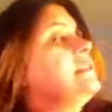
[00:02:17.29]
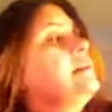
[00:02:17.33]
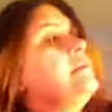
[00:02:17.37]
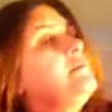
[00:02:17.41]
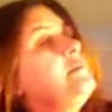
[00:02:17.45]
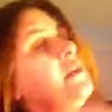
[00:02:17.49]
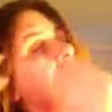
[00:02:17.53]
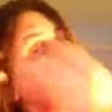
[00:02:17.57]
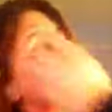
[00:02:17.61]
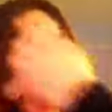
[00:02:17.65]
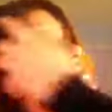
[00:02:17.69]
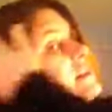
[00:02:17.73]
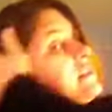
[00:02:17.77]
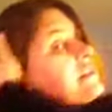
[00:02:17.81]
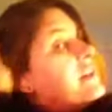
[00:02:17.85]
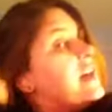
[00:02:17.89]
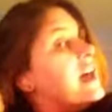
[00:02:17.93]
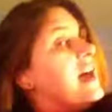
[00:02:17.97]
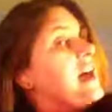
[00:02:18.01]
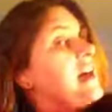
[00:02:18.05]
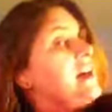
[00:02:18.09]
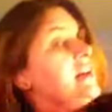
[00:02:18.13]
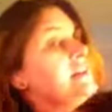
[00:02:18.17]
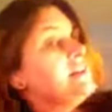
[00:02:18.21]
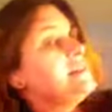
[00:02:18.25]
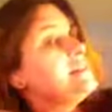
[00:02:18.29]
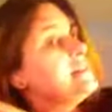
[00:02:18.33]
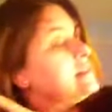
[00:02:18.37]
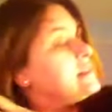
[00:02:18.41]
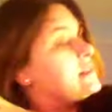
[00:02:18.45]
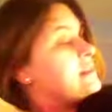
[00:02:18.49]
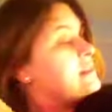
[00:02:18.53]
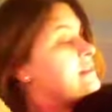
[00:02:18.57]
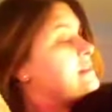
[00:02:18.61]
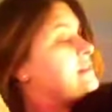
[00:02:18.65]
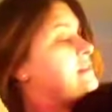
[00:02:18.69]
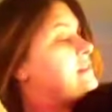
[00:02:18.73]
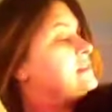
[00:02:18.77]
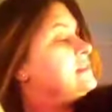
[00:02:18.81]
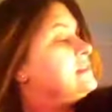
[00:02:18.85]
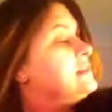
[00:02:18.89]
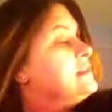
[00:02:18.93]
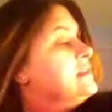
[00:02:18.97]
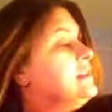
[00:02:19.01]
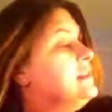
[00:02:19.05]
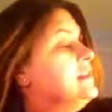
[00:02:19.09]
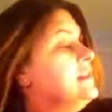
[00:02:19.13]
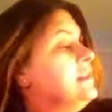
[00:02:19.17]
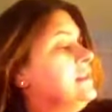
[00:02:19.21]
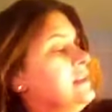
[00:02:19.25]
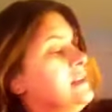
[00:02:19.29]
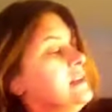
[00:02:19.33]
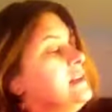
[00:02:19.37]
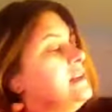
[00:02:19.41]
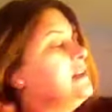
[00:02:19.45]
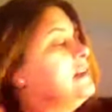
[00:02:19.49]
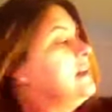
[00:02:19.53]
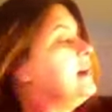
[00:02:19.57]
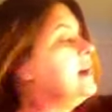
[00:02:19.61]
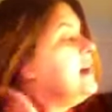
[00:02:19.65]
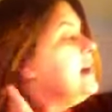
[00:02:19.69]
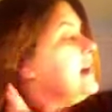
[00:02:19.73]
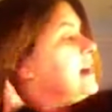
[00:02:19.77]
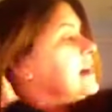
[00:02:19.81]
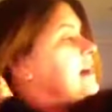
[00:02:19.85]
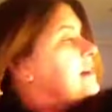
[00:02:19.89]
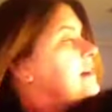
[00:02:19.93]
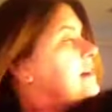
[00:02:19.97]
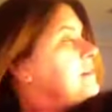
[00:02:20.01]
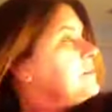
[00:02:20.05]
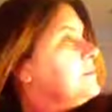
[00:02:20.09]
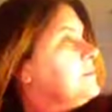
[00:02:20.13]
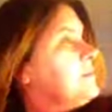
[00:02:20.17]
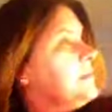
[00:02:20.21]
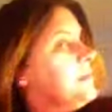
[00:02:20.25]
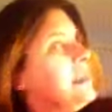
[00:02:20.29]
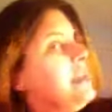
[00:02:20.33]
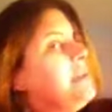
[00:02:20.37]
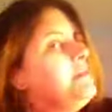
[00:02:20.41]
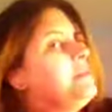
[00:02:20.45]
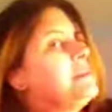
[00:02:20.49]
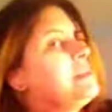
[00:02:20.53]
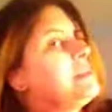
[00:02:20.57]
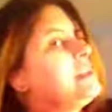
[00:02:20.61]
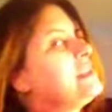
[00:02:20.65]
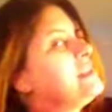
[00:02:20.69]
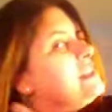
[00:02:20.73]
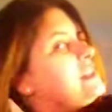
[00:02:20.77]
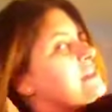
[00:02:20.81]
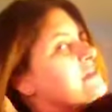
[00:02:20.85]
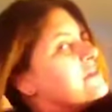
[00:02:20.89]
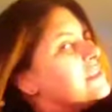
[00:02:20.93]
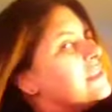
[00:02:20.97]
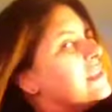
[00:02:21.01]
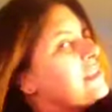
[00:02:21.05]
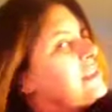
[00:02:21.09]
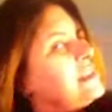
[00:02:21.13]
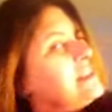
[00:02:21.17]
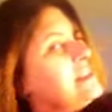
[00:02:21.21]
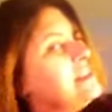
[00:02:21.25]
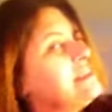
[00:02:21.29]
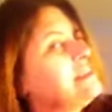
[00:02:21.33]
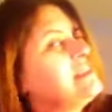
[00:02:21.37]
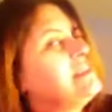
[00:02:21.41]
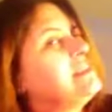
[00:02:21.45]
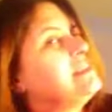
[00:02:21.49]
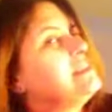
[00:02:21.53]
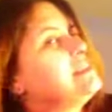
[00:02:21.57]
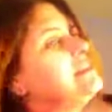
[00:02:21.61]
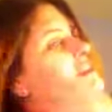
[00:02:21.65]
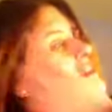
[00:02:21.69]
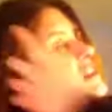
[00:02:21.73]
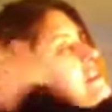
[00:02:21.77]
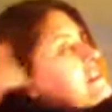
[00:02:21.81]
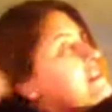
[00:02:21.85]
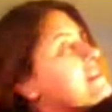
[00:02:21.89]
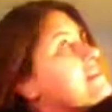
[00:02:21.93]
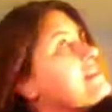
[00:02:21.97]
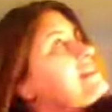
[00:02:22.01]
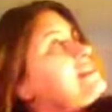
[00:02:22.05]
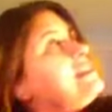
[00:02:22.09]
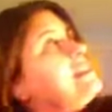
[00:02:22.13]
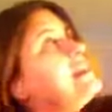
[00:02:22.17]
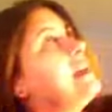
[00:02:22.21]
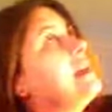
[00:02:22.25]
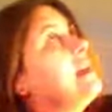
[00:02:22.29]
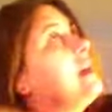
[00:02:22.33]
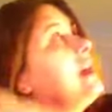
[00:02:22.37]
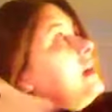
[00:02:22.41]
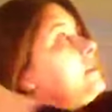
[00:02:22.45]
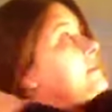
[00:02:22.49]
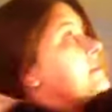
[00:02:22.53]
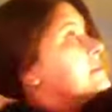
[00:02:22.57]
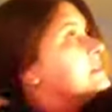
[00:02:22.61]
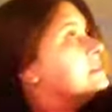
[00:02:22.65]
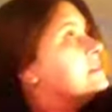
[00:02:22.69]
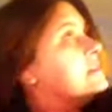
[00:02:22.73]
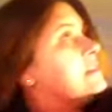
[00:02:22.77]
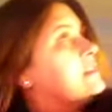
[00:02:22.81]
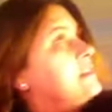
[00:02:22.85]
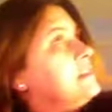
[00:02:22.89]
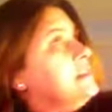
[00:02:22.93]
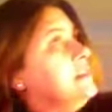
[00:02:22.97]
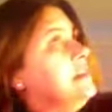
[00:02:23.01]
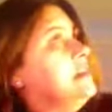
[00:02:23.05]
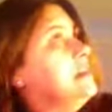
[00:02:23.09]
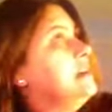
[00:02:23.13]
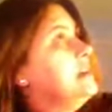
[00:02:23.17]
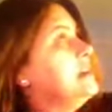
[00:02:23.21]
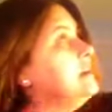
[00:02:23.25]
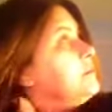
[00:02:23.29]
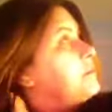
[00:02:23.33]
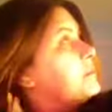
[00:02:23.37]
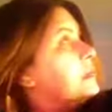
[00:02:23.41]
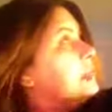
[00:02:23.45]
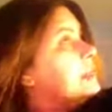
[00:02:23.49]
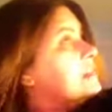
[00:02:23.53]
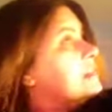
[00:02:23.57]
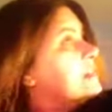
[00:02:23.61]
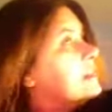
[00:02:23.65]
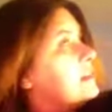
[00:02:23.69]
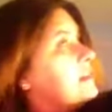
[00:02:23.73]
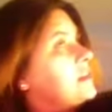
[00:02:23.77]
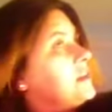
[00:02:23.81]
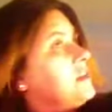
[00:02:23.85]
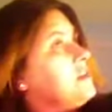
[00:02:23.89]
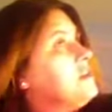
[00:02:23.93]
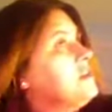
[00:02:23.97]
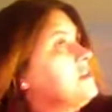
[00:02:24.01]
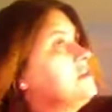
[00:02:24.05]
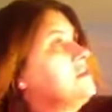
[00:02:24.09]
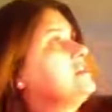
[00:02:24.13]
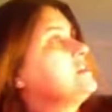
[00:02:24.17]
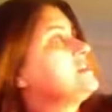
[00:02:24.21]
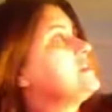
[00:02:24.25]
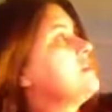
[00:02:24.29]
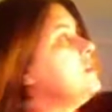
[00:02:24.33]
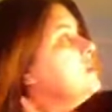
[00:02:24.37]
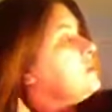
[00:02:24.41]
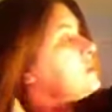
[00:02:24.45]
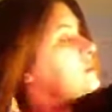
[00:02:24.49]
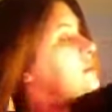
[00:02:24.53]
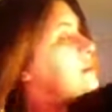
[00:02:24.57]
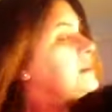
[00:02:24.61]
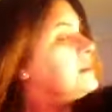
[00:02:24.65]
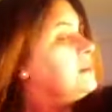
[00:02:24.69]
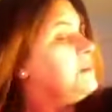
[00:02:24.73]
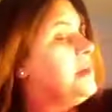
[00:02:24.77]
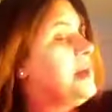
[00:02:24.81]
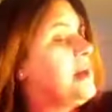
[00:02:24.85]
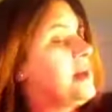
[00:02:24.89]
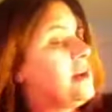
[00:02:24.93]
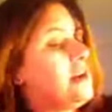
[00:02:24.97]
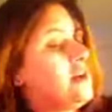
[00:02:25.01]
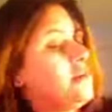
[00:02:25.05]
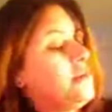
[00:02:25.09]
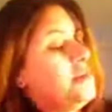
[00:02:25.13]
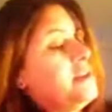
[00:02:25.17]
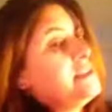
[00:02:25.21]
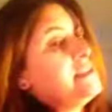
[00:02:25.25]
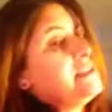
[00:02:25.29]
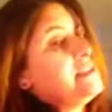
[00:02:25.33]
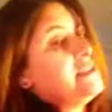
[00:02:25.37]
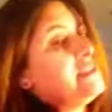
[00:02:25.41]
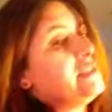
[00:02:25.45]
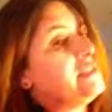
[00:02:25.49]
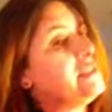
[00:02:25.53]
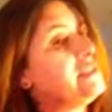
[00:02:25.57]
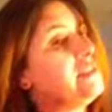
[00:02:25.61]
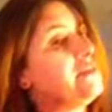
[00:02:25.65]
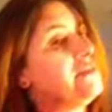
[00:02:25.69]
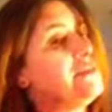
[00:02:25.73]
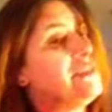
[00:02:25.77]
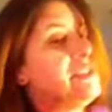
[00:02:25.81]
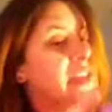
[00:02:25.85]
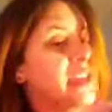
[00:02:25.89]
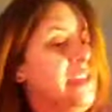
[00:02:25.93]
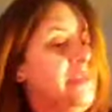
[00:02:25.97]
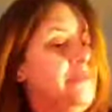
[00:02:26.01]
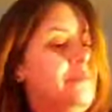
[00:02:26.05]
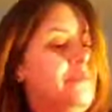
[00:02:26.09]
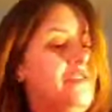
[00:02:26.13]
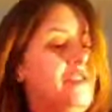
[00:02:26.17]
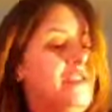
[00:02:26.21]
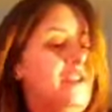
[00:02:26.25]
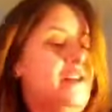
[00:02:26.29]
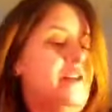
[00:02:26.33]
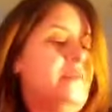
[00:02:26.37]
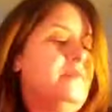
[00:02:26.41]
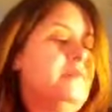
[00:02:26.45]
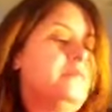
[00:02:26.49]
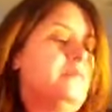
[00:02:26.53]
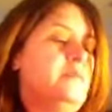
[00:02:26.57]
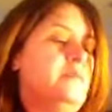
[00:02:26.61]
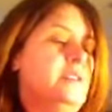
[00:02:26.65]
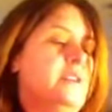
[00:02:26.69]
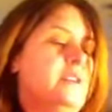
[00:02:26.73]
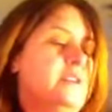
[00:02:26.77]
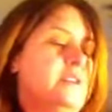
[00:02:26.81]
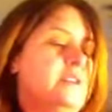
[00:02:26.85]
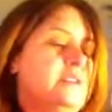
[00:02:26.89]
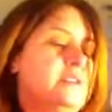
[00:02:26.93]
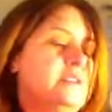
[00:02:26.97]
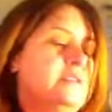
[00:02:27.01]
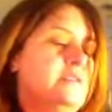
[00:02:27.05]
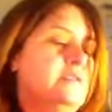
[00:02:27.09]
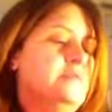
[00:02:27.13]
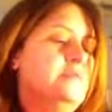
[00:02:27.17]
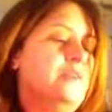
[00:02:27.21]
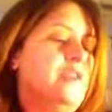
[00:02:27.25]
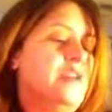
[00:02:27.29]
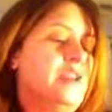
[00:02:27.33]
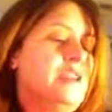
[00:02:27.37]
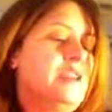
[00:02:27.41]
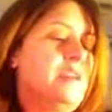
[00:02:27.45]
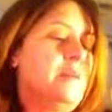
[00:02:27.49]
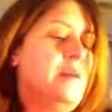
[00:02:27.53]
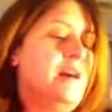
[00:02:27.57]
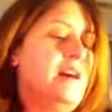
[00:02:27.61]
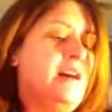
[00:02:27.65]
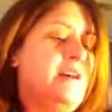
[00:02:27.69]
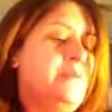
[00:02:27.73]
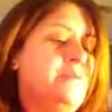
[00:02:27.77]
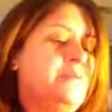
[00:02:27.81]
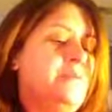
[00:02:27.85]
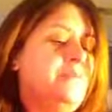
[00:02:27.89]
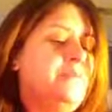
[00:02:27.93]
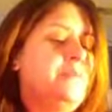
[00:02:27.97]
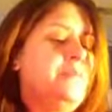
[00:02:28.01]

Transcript: Mostly the ends. Because I just feel like this just helps make the curls hold a little better because it's a little damp when I'm putting them up.